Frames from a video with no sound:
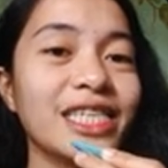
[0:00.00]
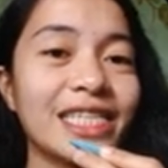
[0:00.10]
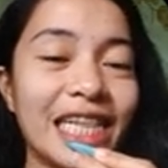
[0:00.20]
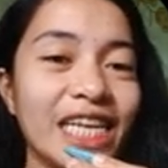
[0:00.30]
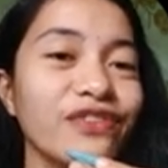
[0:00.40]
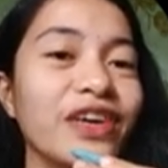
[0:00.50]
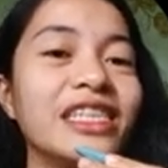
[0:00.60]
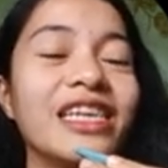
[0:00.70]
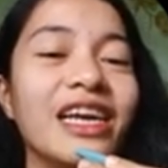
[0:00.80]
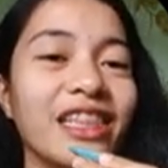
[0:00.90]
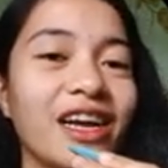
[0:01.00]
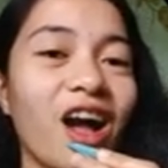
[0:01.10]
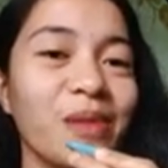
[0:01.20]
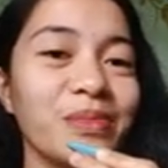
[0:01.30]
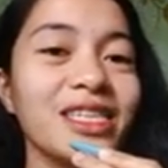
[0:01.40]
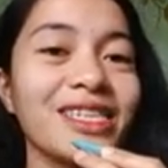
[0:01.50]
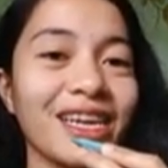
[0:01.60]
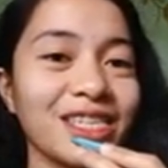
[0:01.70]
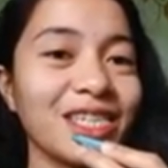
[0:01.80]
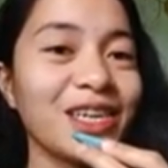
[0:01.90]
just leave it in the comment
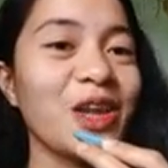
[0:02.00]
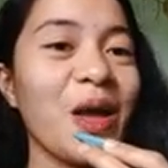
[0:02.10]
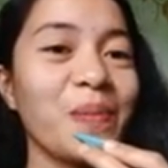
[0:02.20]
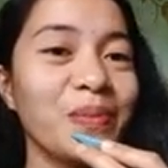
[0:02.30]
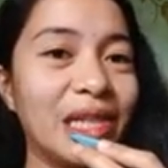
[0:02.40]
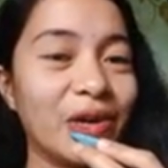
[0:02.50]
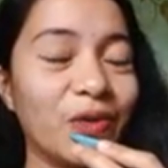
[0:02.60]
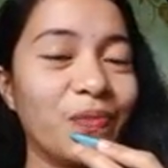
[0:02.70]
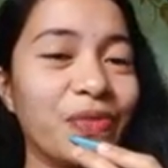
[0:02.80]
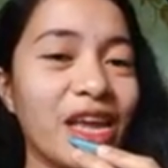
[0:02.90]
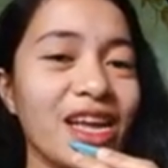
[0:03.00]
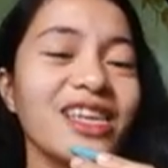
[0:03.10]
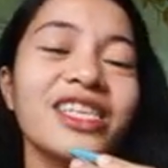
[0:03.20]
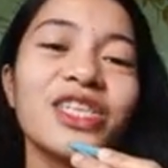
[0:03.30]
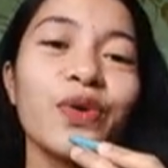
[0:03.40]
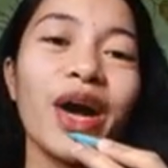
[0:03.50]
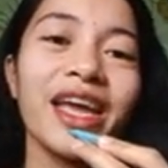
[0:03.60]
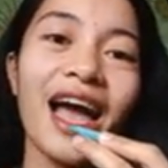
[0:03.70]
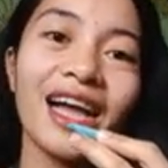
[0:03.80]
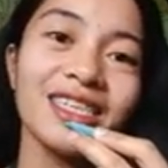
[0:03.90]
section below. So
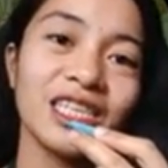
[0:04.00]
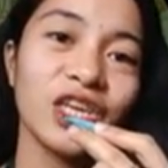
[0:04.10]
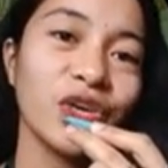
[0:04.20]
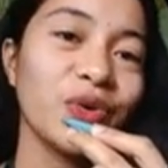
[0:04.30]
I asked